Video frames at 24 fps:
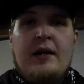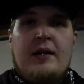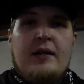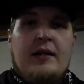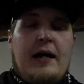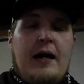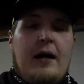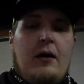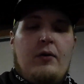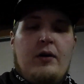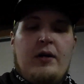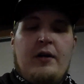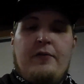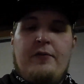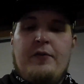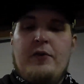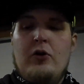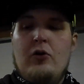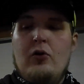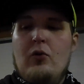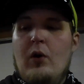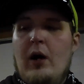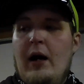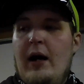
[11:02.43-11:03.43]
Now, if
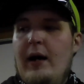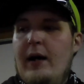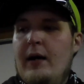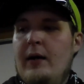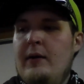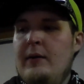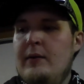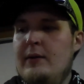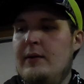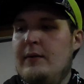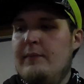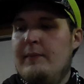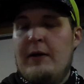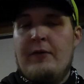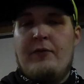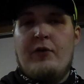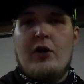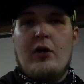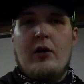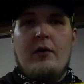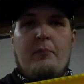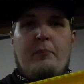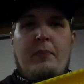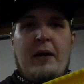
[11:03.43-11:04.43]

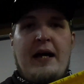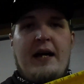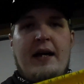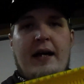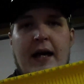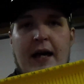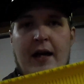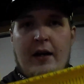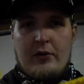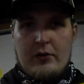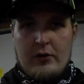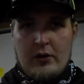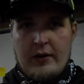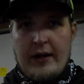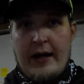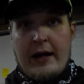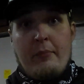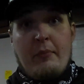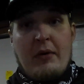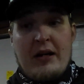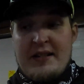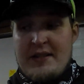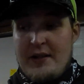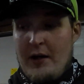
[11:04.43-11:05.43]
you're a bank angler
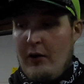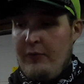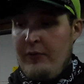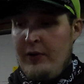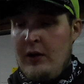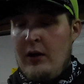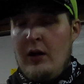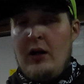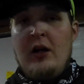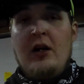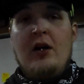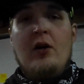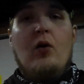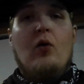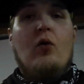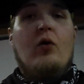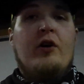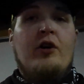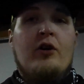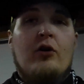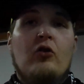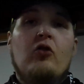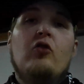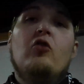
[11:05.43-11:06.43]
like myself,
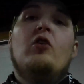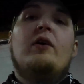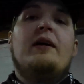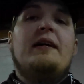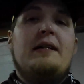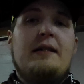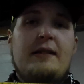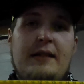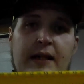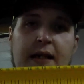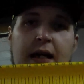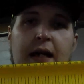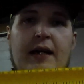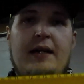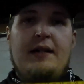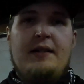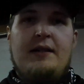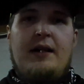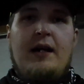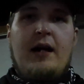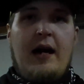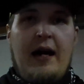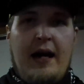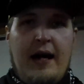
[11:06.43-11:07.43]
or you're looking to get
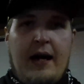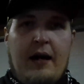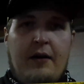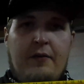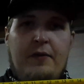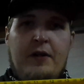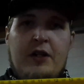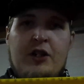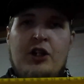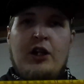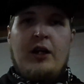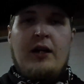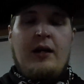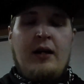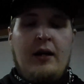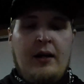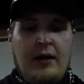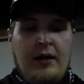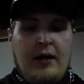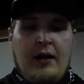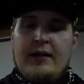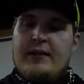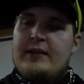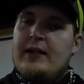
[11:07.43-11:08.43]
into kayak fishing,
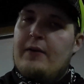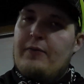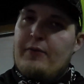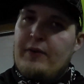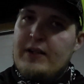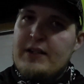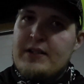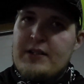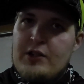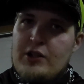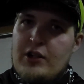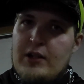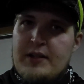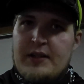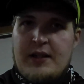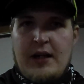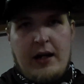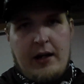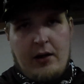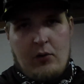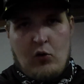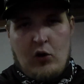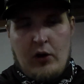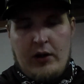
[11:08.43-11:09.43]
definitely suggest
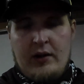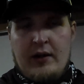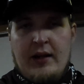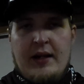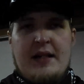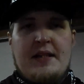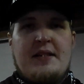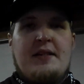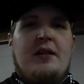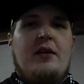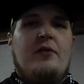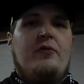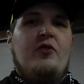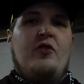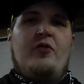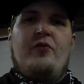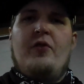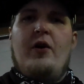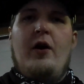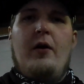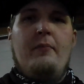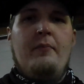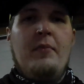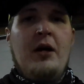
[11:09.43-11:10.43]
getting one. Like I said, if you're
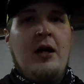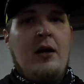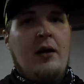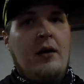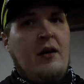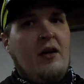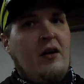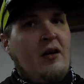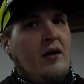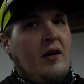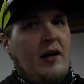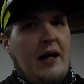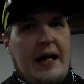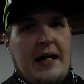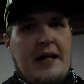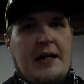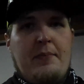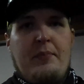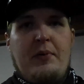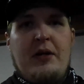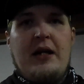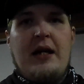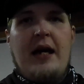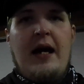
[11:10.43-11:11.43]
from
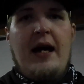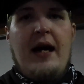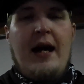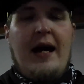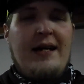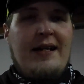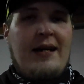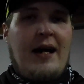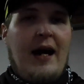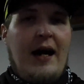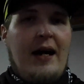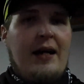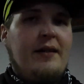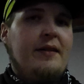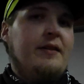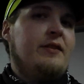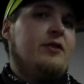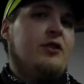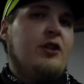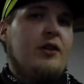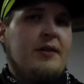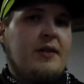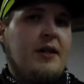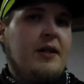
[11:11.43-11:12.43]
any PA, I highly
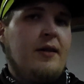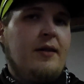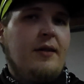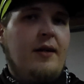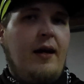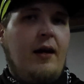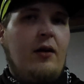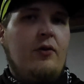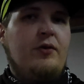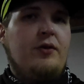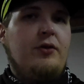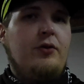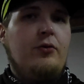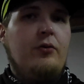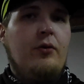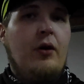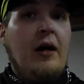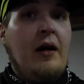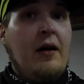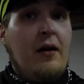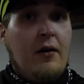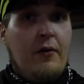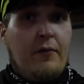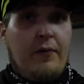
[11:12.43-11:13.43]
suggest getting down to
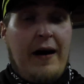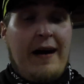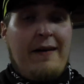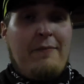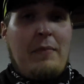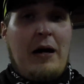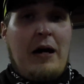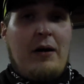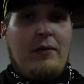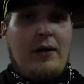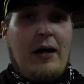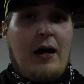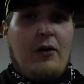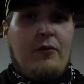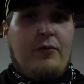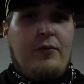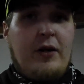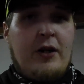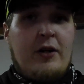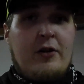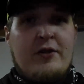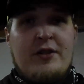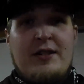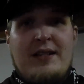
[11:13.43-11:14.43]
5 Mountain
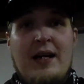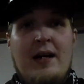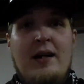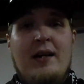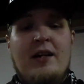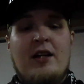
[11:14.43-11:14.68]
Outfitters.